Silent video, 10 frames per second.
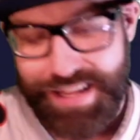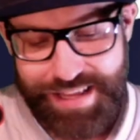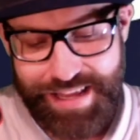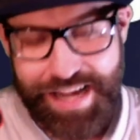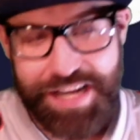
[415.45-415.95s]

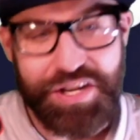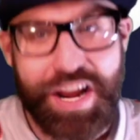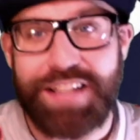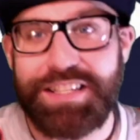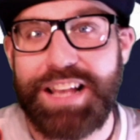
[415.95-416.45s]
Eddie
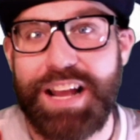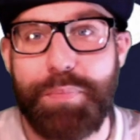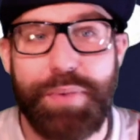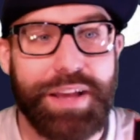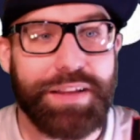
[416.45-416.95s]
Jackson got a
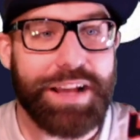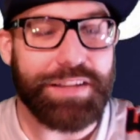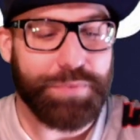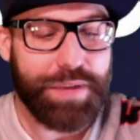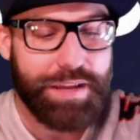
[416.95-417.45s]
pick last
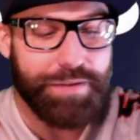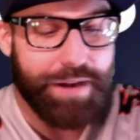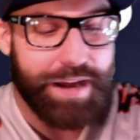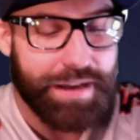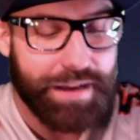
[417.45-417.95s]
week,
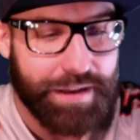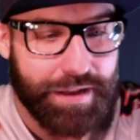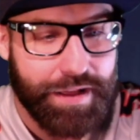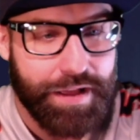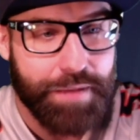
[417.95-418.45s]
right?
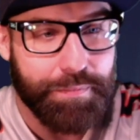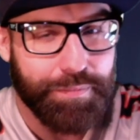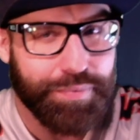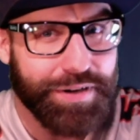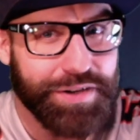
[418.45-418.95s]

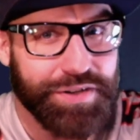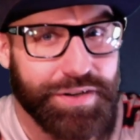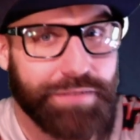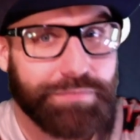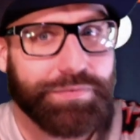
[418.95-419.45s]
Pretty
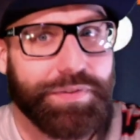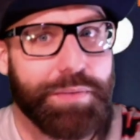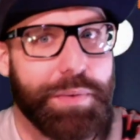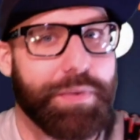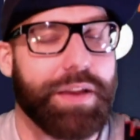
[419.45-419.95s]
sure if I
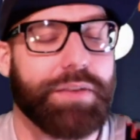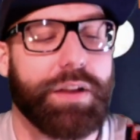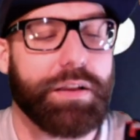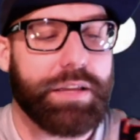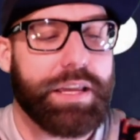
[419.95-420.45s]
remember that
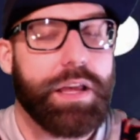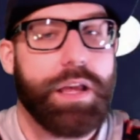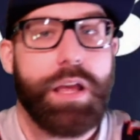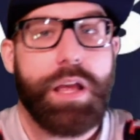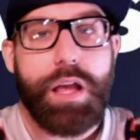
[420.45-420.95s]
correctly.
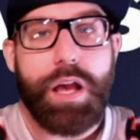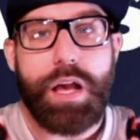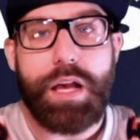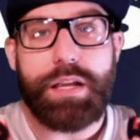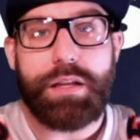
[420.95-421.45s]

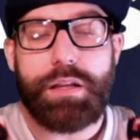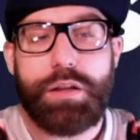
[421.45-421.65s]
You know